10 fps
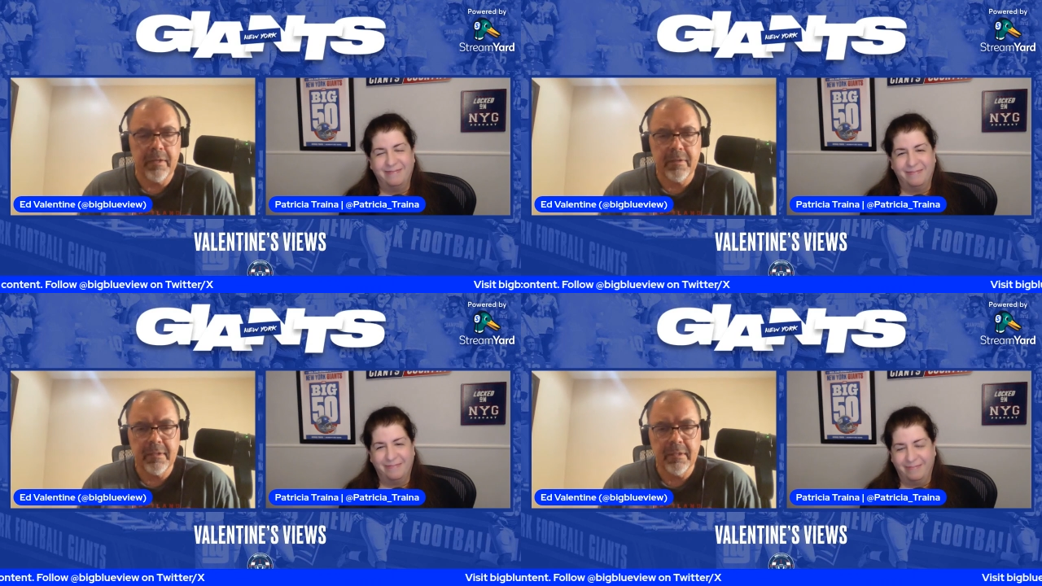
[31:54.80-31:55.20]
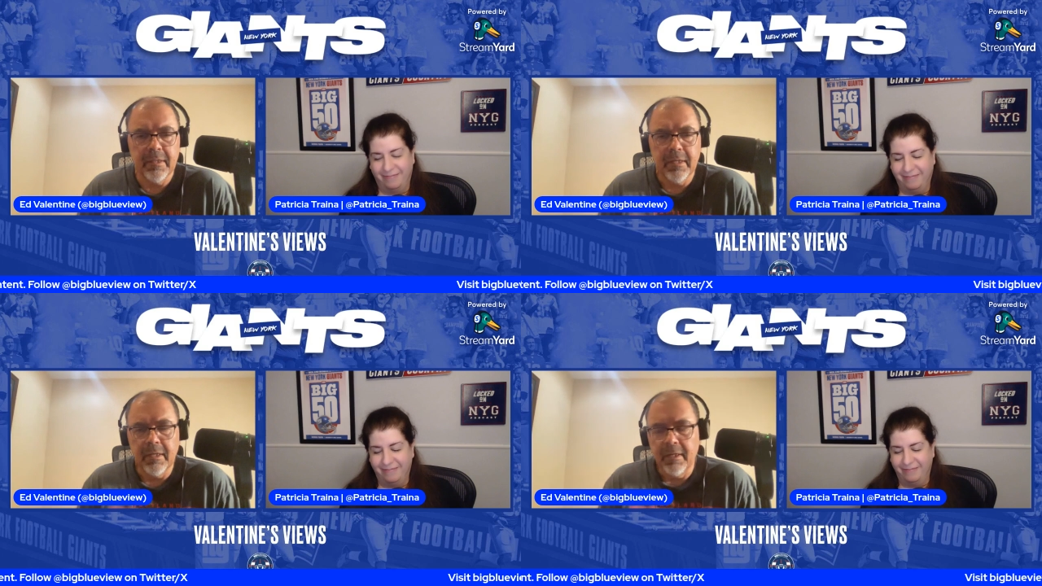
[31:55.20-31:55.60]
Speaker 1: that. Uh,
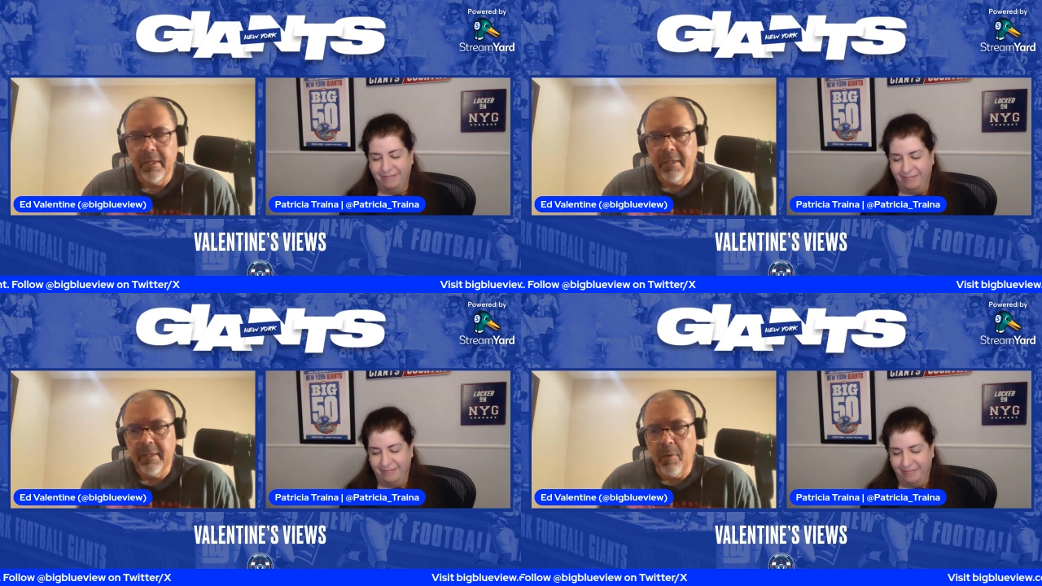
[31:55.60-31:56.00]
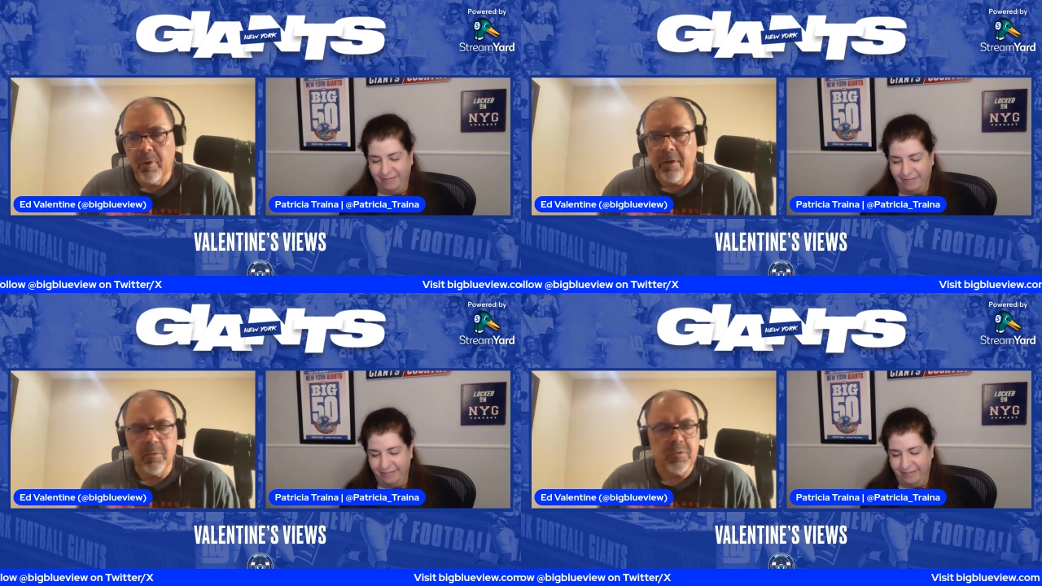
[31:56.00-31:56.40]
that
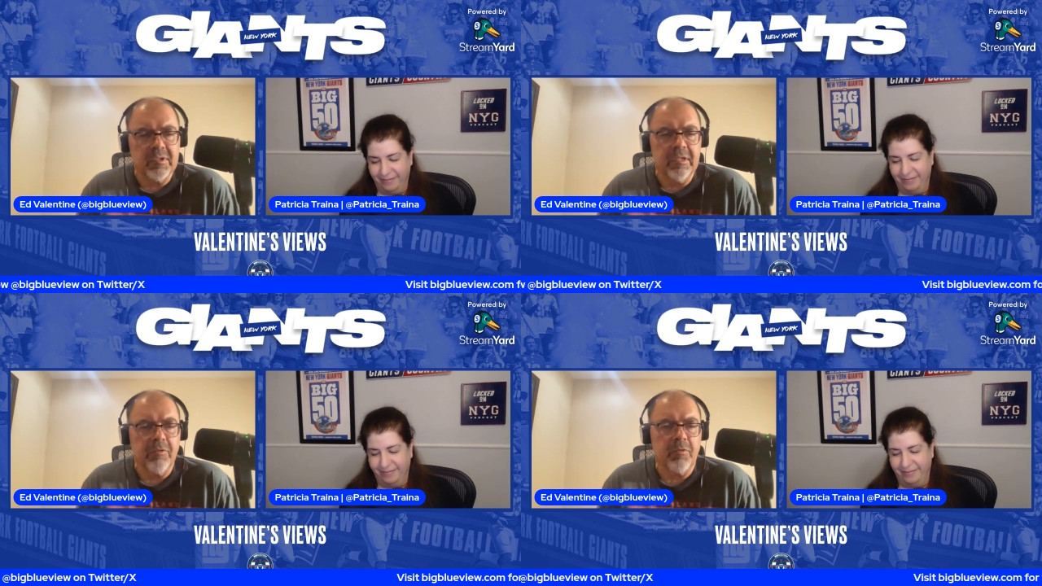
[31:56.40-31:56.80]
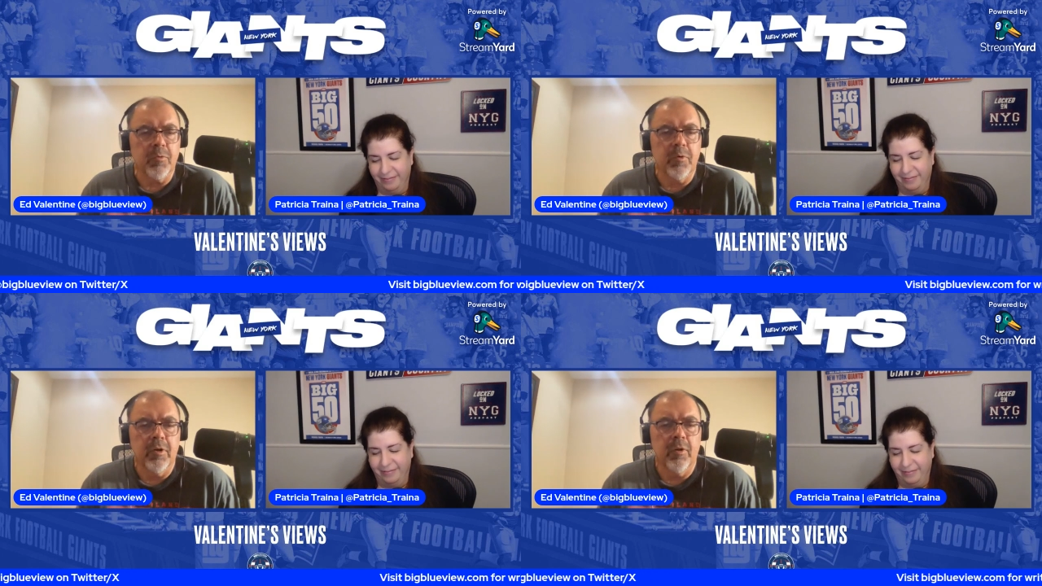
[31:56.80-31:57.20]
we don't sit
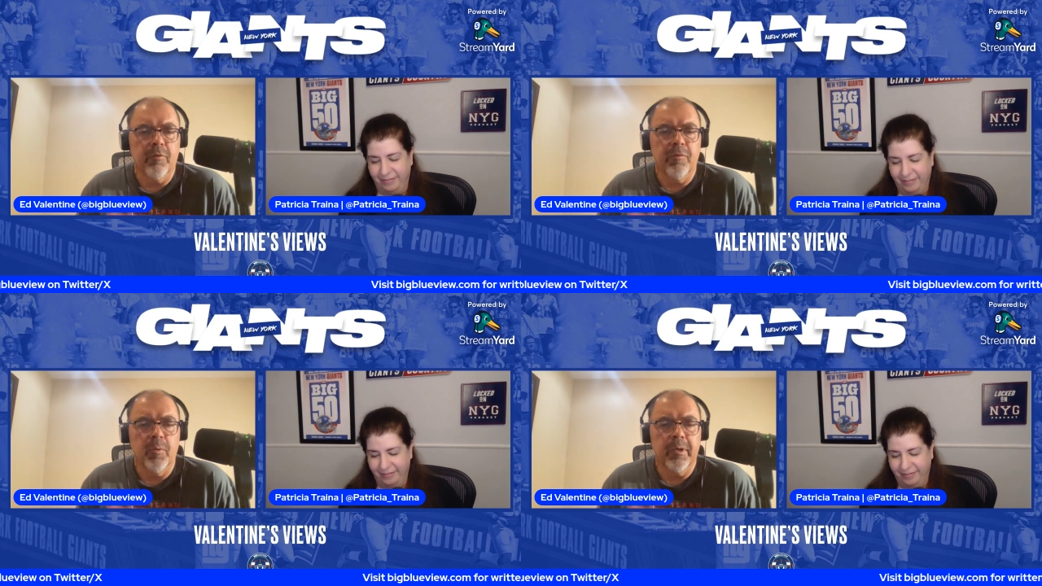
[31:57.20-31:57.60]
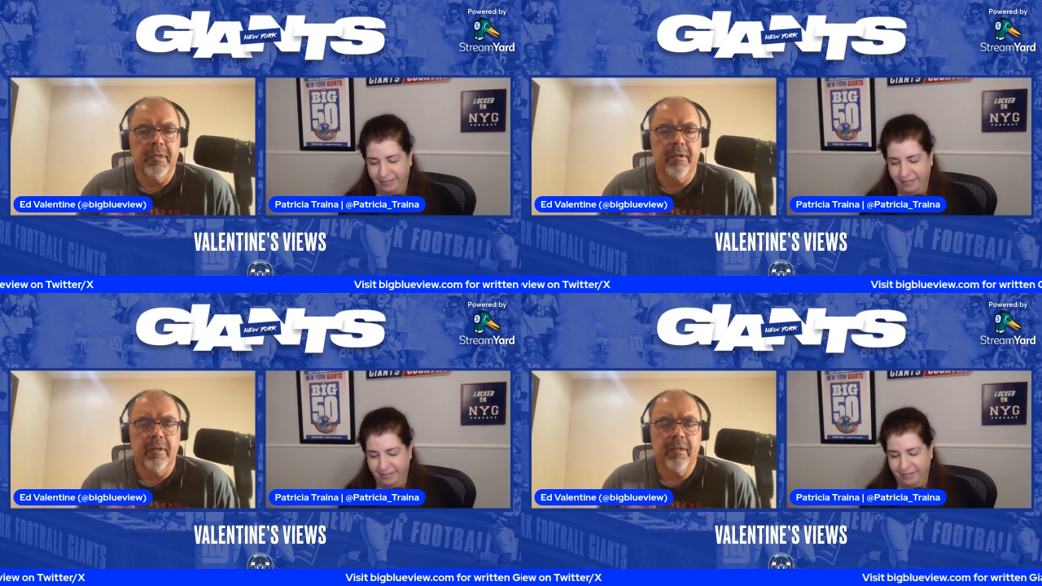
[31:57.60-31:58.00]
through another 40
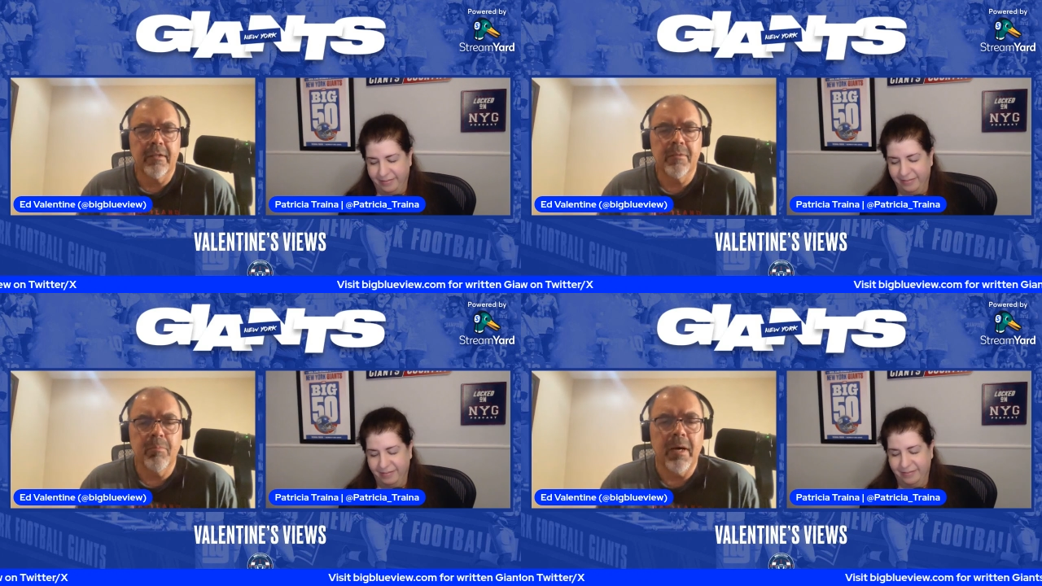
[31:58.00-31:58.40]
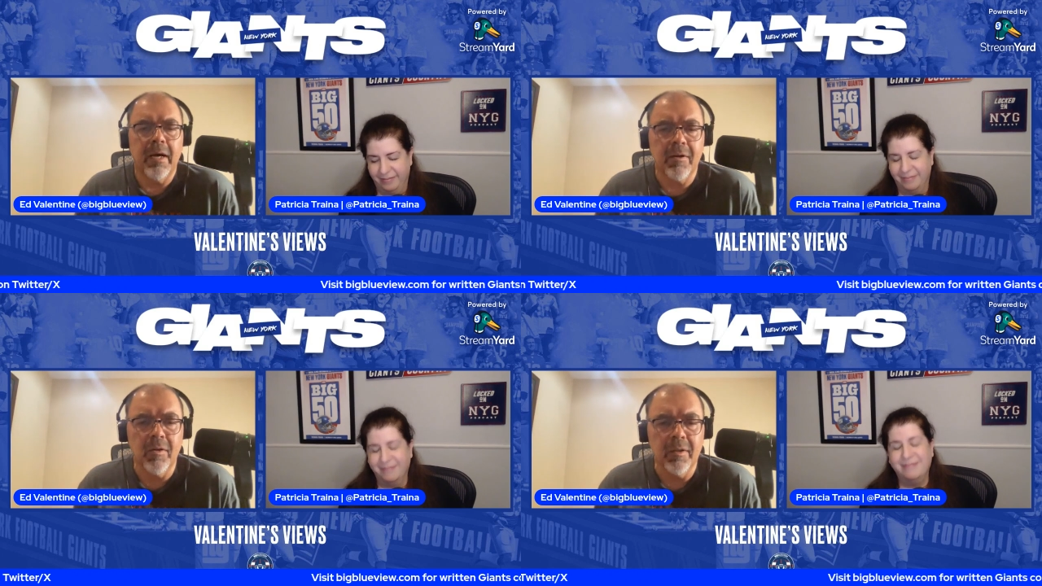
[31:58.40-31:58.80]
to nothing
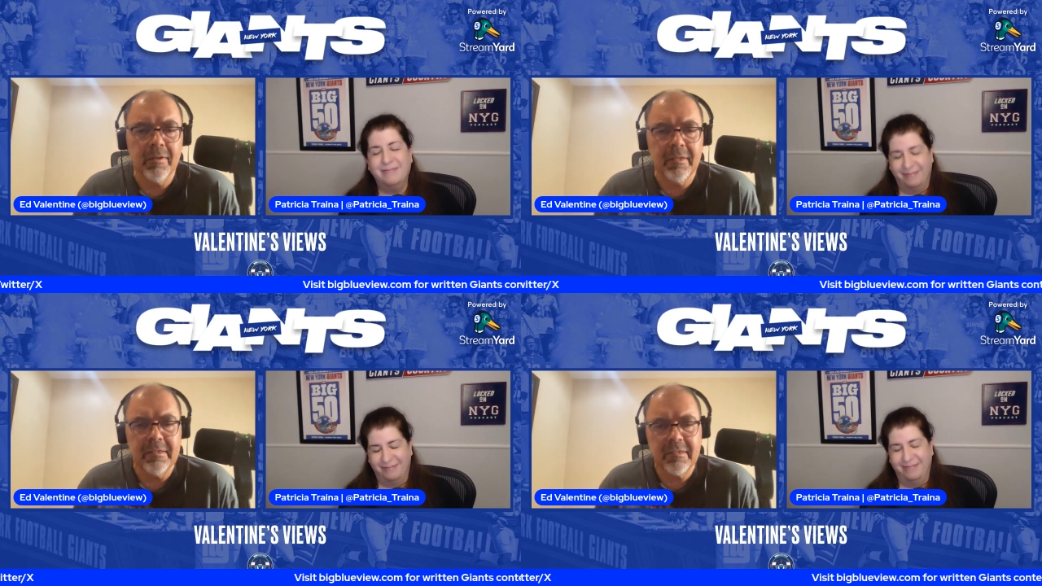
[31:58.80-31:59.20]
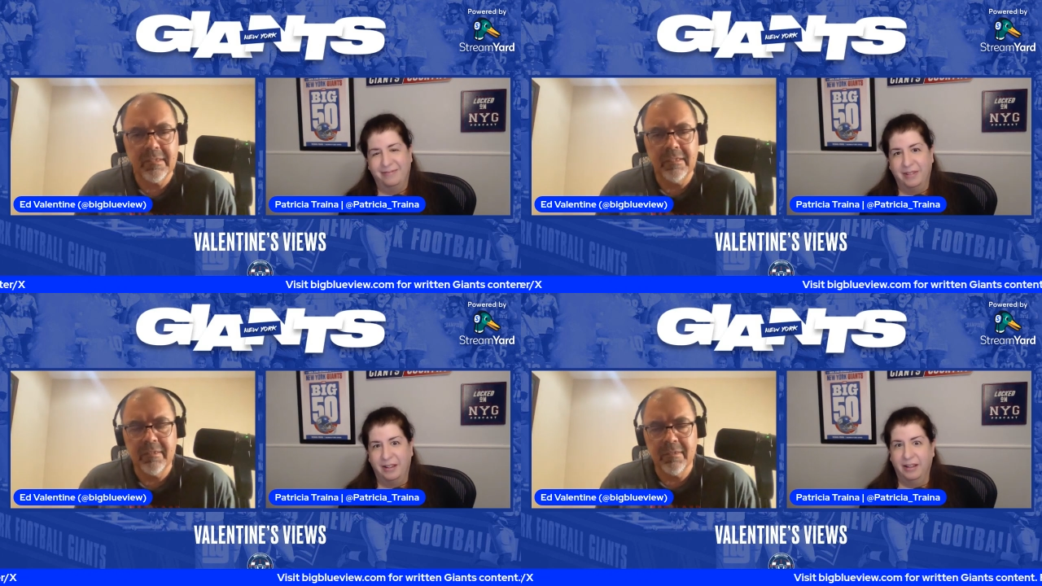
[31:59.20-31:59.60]
debacle this
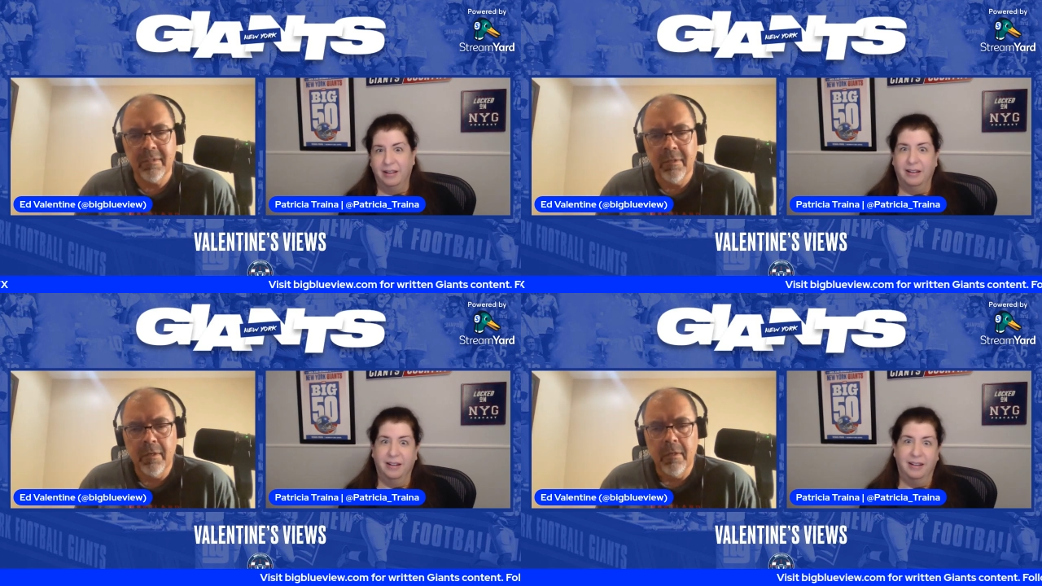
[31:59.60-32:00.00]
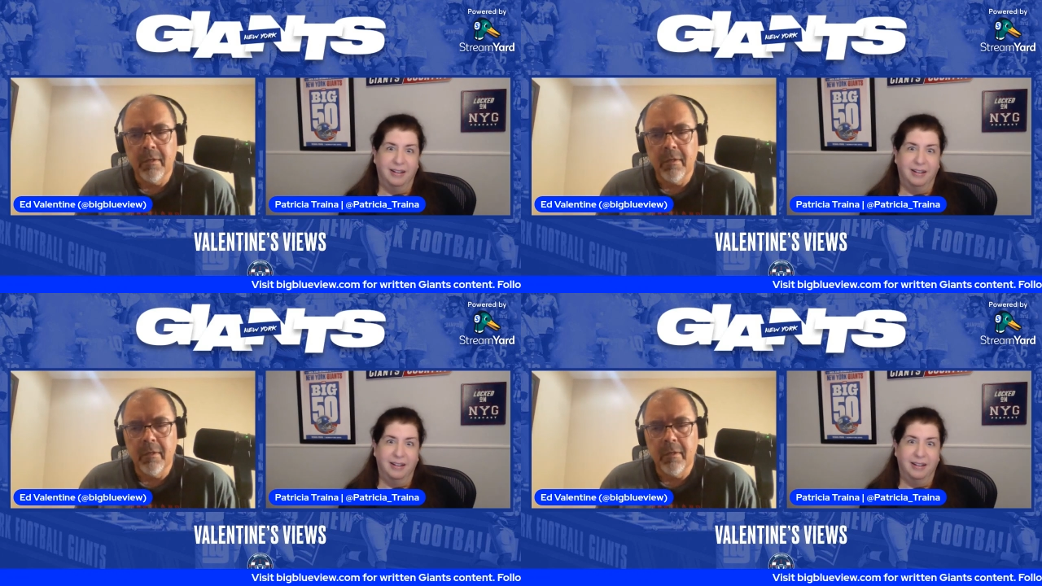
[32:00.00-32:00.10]
season,